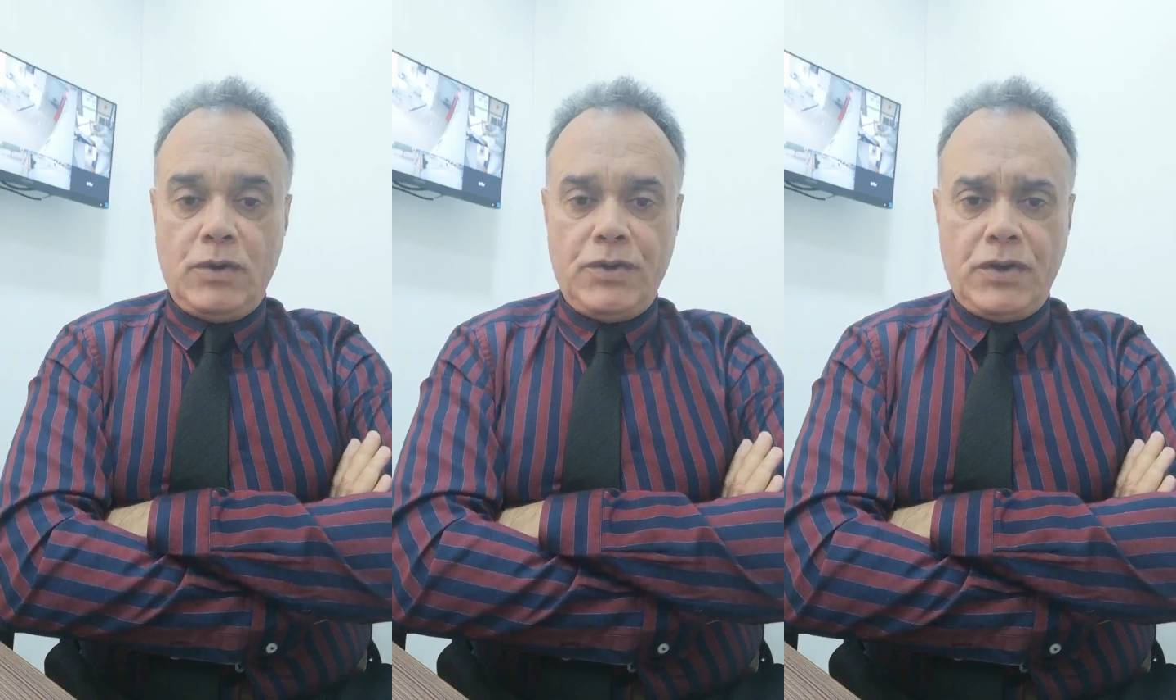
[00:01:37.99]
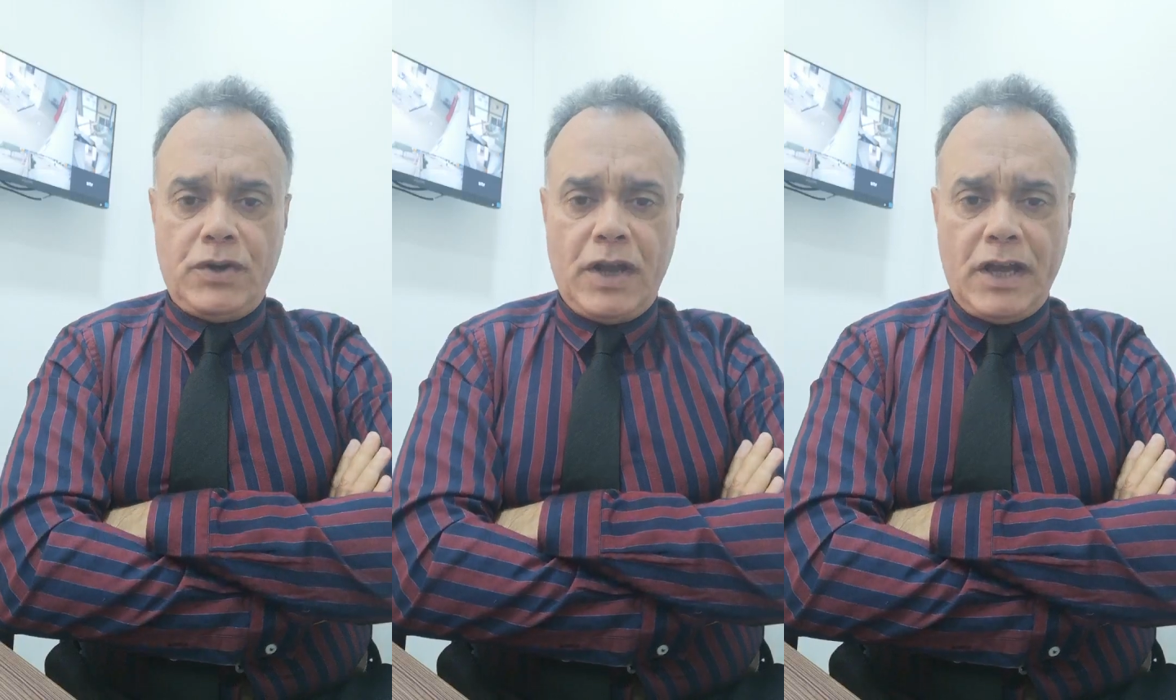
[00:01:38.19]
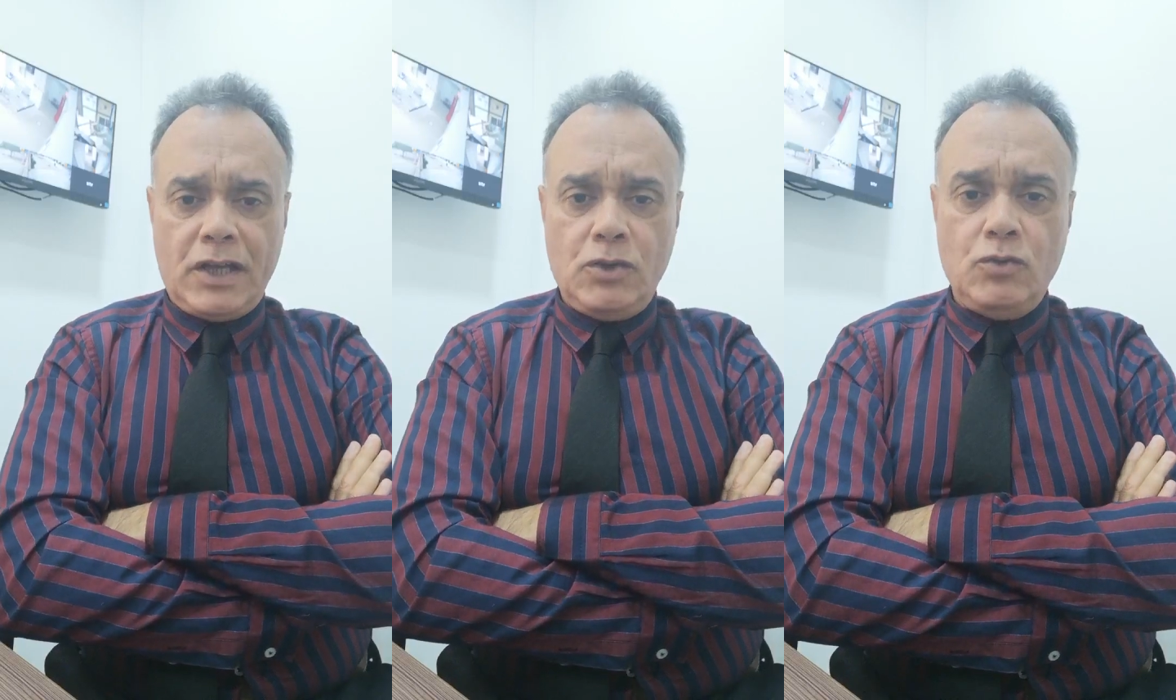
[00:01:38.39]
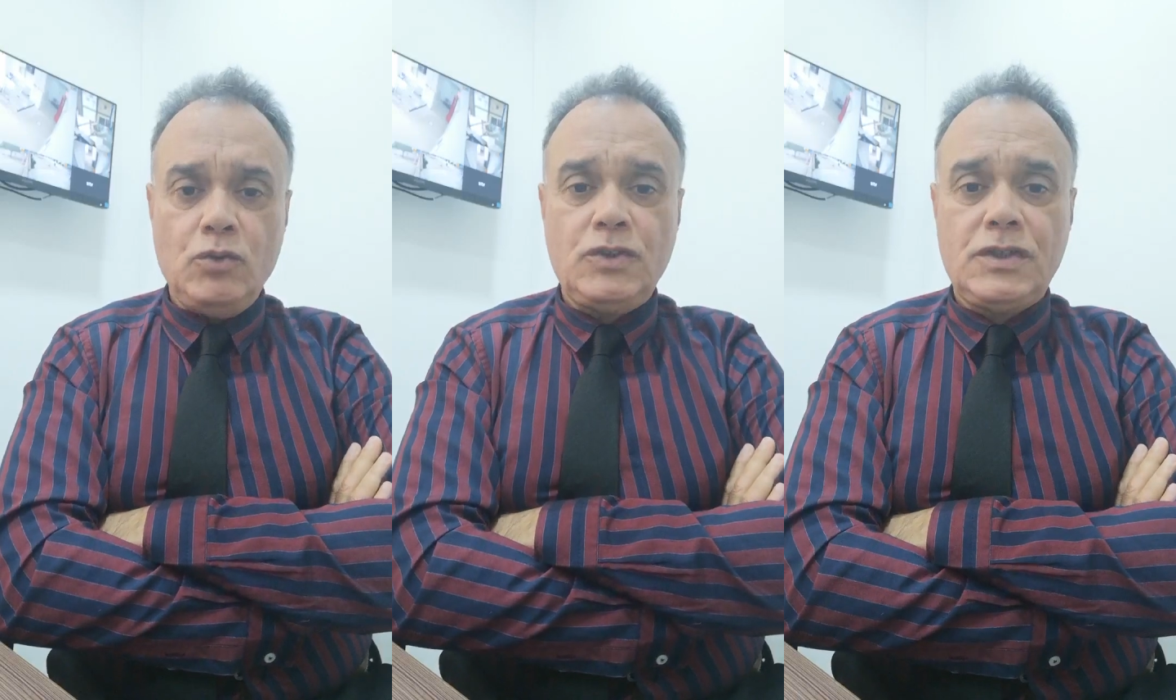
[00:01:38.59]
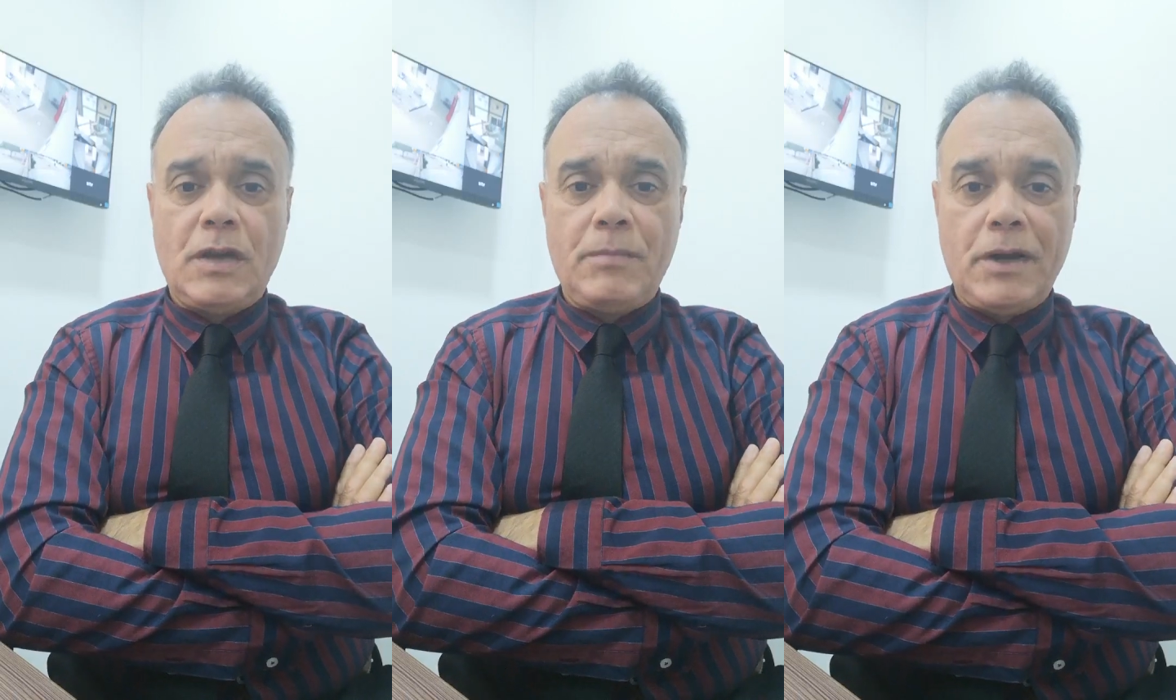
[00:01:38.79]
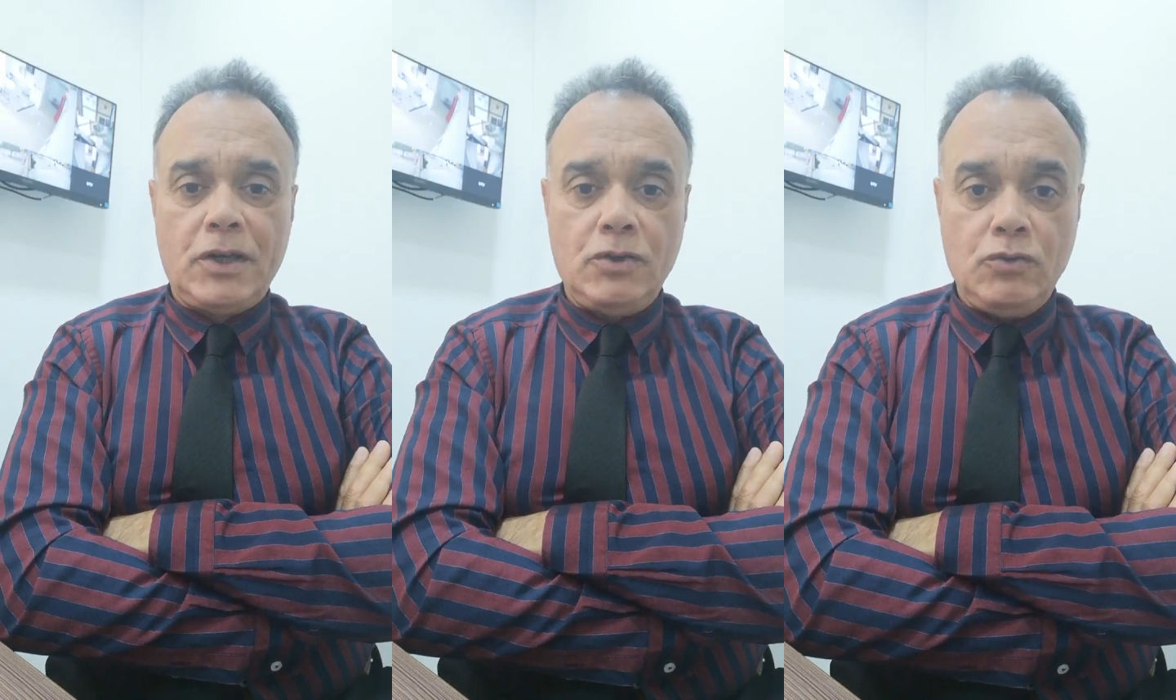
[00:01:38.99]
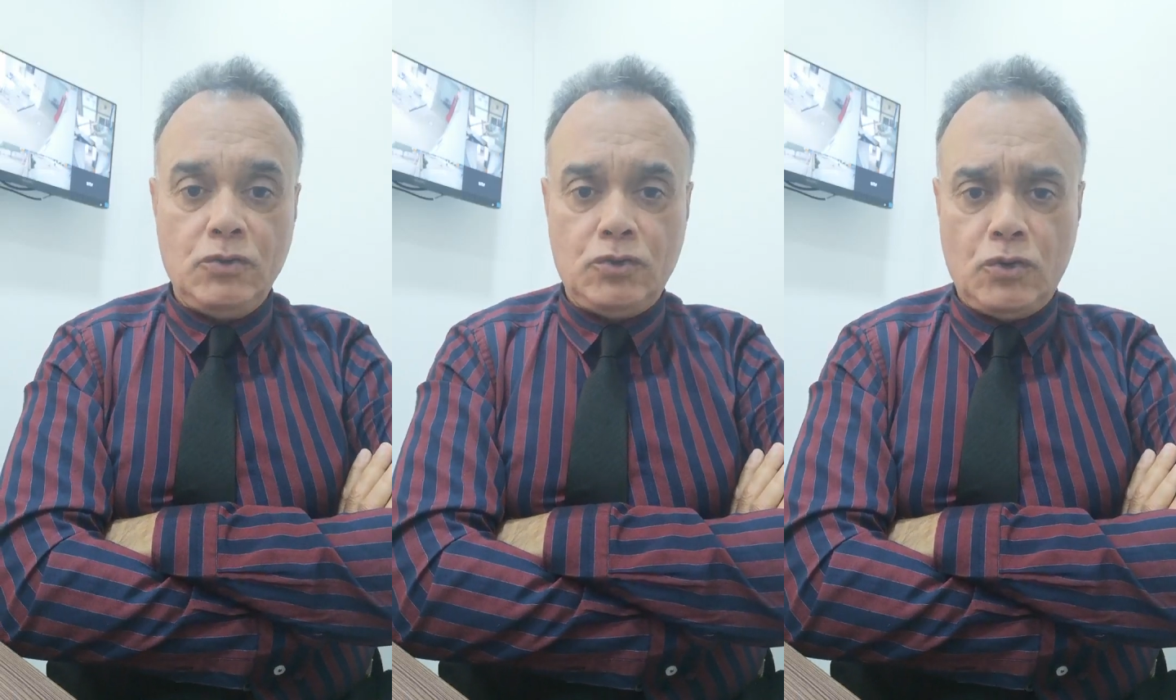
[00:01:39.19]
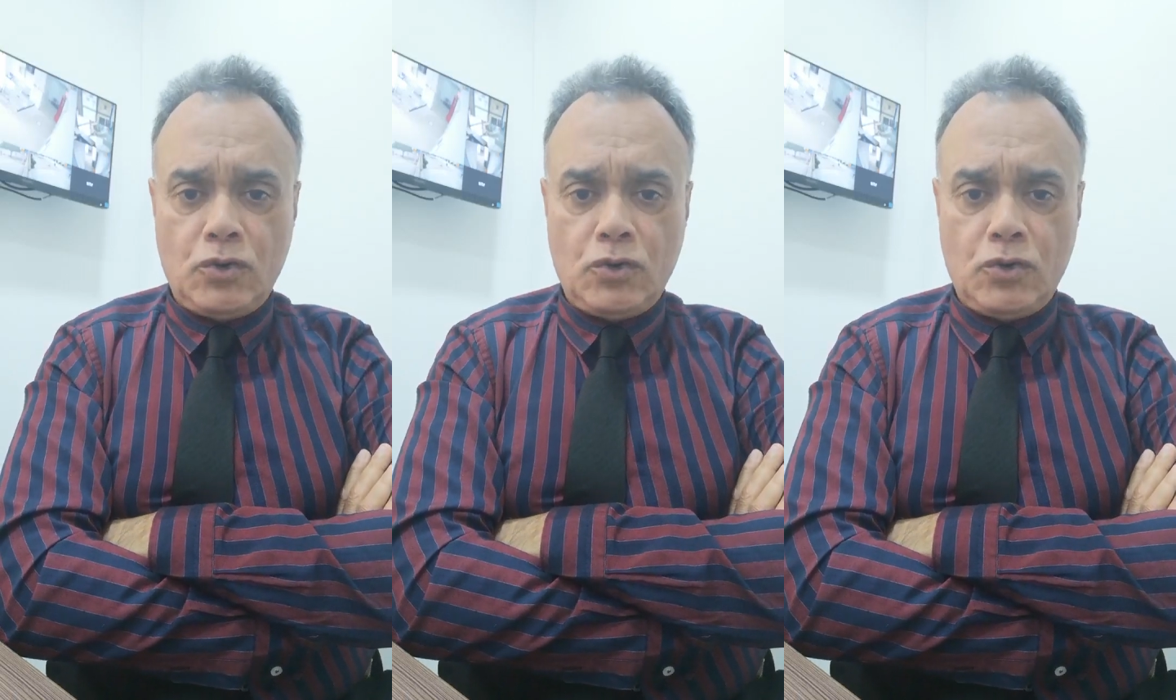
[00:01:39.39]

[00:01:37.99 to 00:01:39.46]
whether acute, subacute,